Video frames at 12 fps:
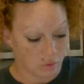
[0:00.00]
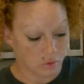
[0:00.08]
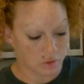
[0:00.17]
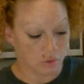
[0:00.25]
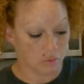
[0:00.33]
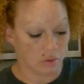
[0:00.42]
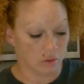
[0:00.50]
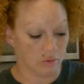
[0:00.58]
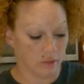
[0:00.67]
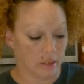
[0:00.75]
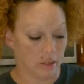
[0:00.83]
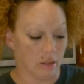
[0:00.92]
which it
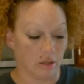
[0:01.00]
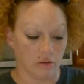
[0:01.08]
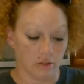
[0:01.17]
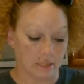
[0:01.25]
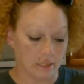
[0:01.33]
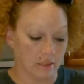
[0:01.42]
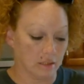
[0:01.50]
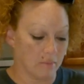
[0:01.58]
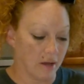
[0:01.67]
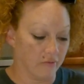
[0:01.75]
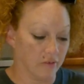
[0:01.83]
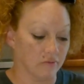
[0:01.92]
only takes
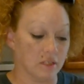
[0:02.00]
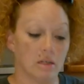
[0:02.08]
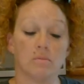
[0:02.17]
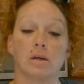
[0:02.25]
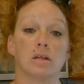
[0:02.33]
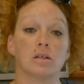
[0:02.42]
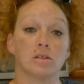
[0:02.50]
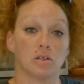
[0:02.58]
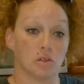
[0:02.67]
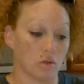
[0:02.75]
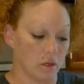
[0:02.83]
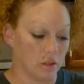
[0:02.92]
about 15 minutes
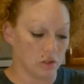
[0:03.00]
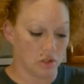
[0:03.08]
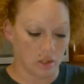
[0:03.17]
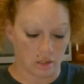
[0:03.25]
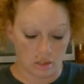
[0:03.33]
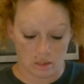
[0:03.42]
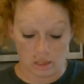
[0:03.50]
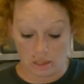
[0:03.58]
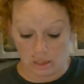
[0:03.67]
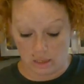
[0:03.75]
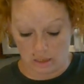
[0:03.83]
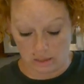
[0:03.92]
to shred the chicken
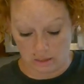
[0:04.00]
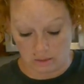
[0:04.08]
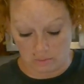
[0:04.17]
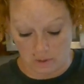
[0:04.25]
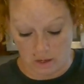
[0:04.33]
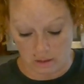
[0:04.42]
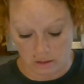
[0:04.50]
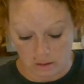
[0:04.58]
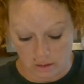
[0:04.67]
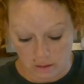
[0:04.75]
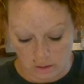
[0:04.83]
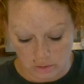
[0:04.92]
in an Instant Pot.
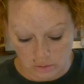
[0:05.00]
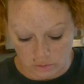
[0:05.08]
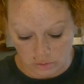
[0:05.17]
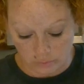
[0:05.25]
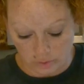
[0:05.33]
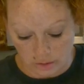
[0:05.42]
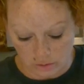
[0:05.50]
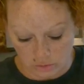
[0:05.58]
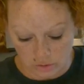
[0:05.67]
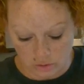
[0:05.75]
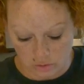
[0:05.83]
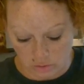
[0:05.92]
So we are
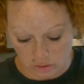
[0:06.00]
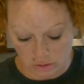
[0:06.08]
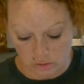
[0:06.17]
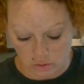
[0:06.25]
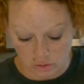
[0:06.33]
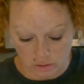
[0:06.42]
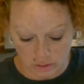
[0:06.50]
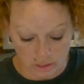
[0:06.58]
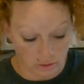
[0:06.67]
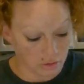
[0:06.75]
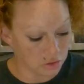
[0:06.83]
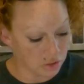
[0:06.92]
just gonna start
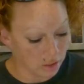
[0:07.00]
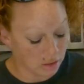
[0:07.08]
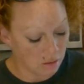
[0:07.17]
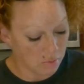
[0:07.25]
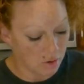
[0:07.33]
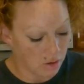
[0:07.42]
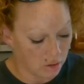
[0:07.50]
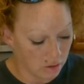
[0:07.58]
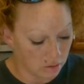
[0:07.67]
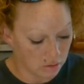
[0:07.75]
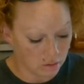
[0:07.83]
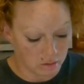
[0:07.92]
tearing our chicken
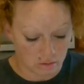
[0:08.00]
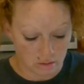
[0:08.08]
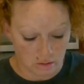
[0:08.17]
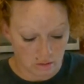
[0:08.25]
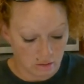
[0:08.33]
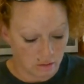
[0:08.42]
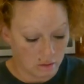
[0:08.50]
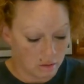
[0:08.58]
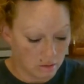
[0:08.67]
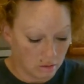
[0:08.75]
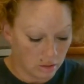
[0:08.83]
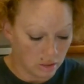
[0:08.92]
apart,
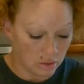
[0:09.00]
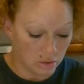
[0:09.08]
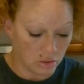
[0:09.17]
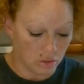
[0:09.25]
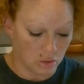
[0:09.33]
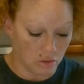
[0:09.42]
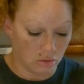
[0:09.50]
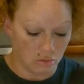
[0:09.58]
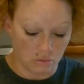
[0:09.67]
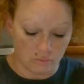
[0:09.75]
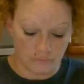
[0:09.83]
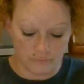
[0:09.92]
like
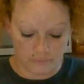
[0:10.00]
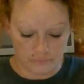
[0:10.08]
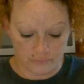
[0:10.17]
so.